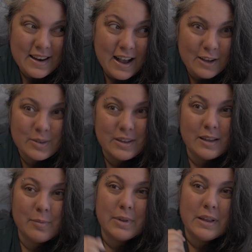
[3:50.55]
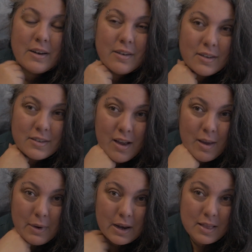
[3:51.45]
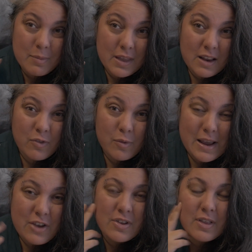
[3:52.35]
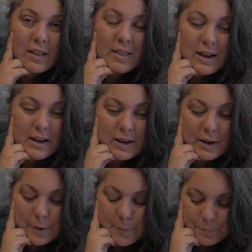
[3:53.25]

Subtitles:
actually complete it on time and get them the information that they needed.